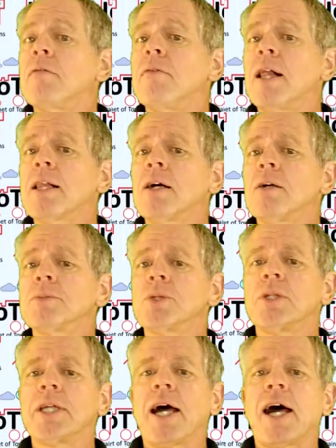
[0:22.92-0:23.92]
Welcome to
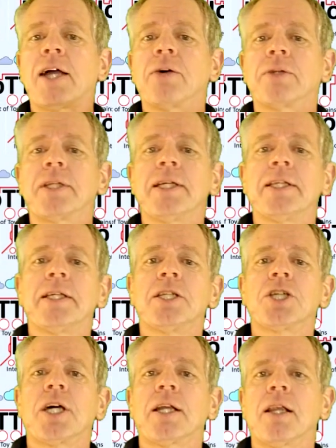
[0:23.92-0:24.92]
the I O T T
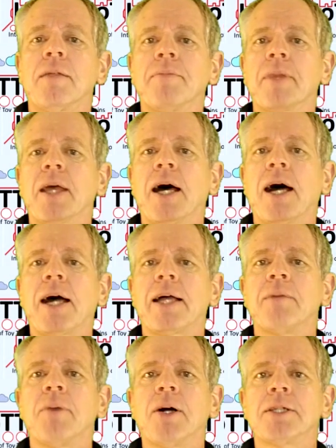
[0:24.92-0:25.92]
channel, I
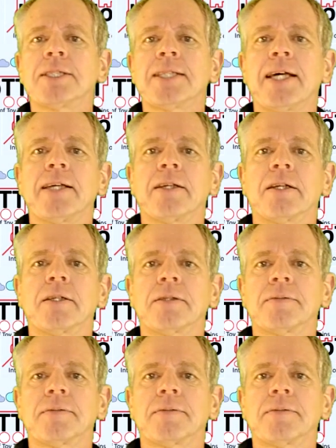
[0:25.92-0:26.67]
am Hans Tanner.